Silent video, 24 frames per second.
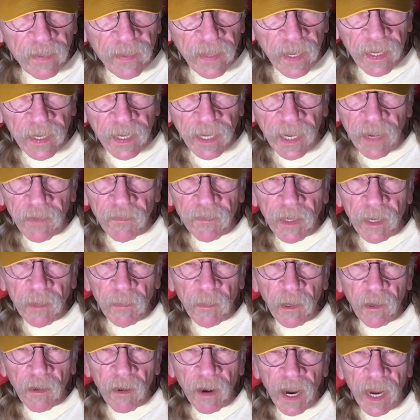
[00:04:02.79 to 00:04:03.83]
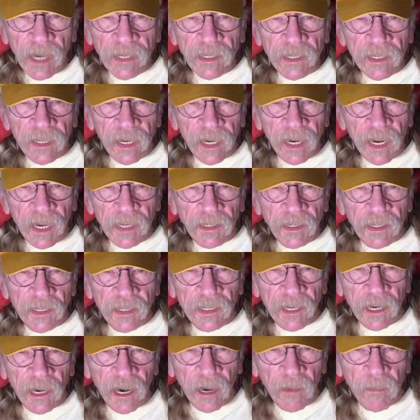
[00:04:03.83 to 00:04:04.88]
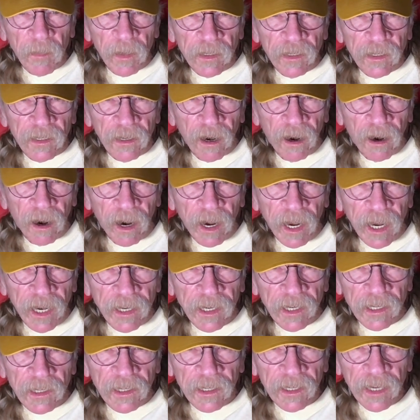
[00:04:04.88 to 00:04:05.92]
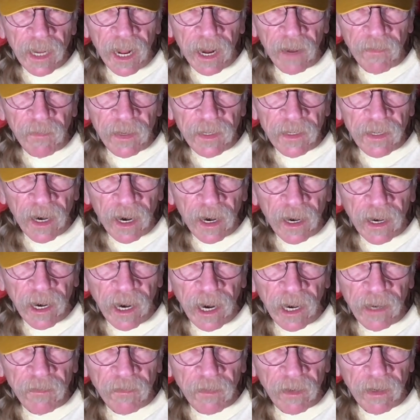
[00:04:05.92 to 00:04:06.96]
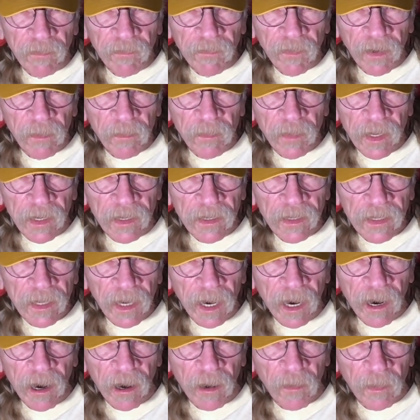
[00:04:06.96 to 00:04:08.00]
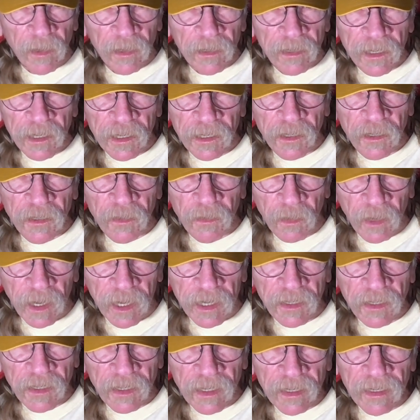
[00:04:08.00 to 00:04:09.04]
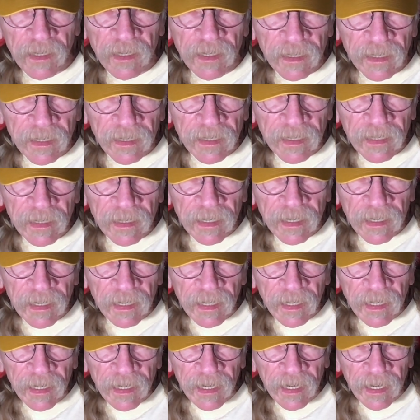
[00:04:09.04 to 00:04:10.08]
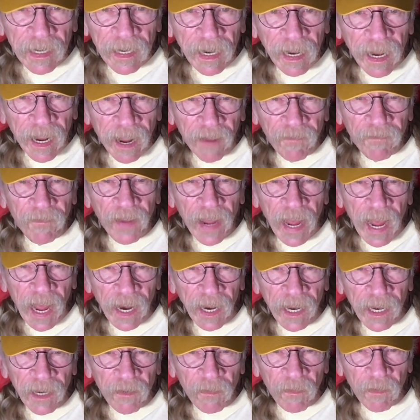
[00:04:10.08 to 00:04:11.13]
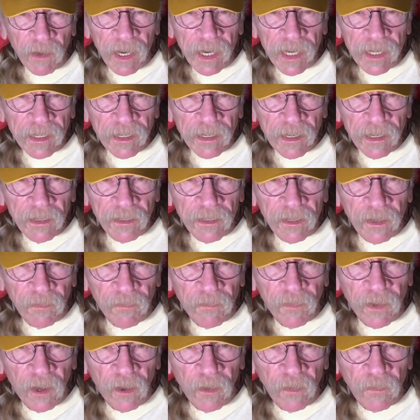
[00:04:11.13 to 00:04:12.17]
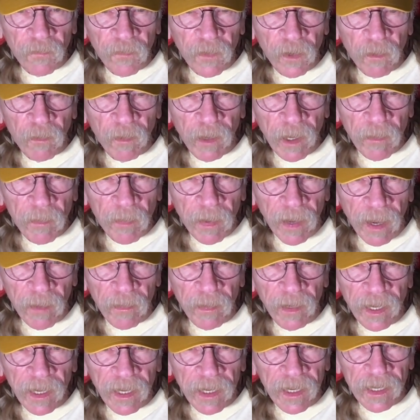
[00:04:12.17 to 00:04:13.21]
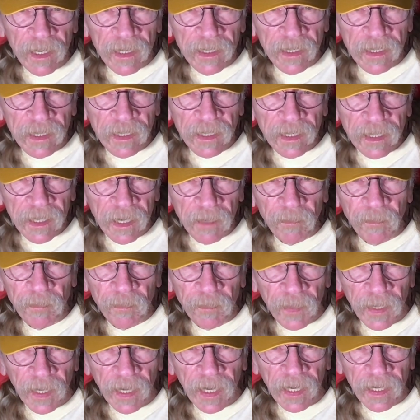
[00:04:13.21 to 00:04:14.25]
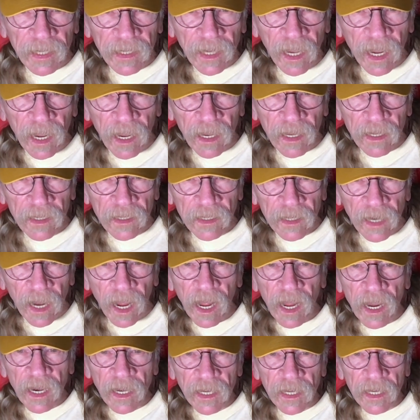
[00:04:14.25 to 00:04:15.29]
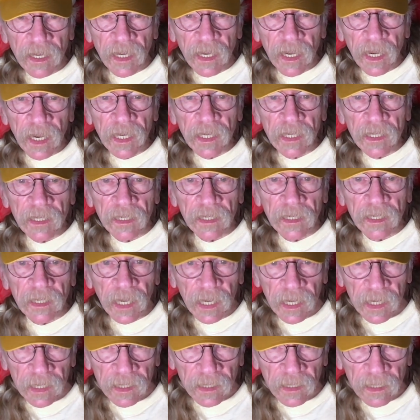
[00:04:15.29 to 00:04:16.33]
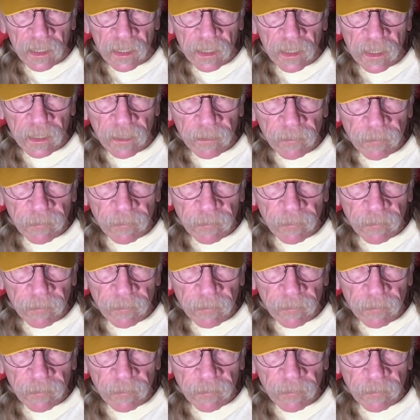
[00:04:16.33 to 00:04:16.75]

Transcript: and give Democrats the necessary majority to salvage our country from this terrible situation. A valid reason to vote for Republicans simply does not exist.